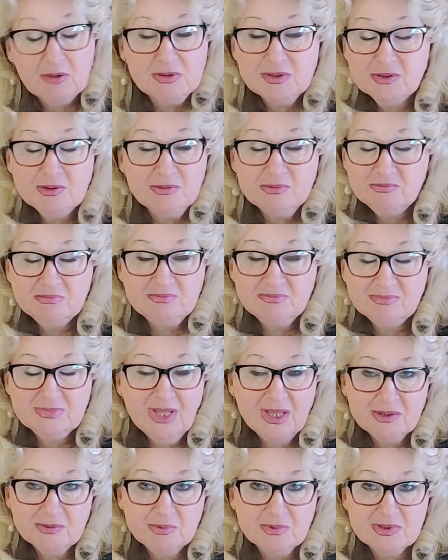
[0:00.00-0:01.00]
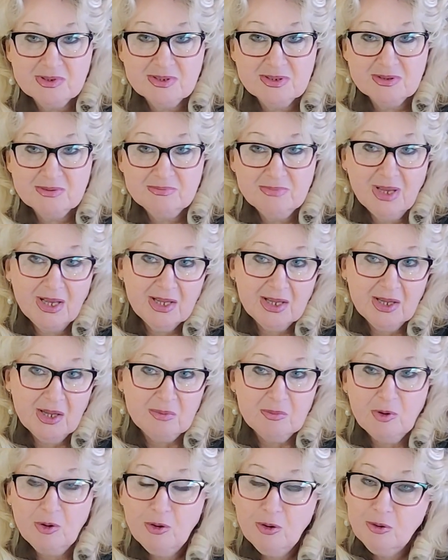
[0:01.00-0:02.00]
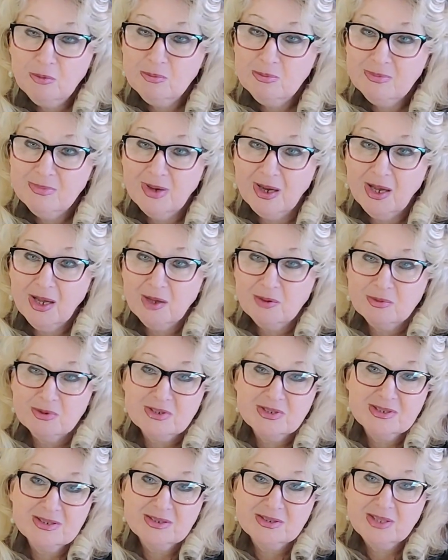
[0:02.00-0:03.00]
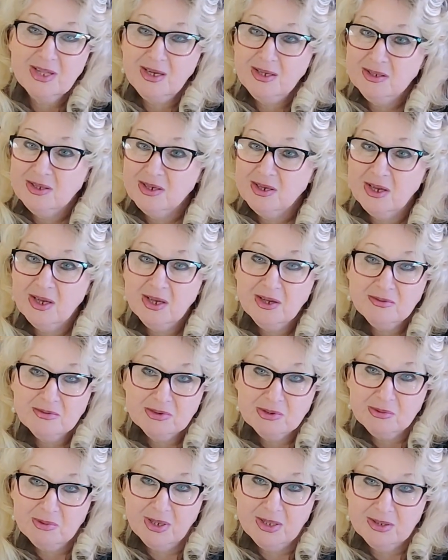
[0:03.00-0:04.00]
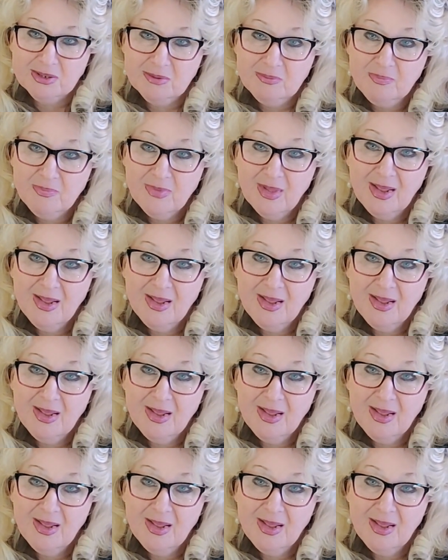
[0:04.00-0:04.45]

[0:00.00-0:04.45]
So that was, I came home, I was telling everyone,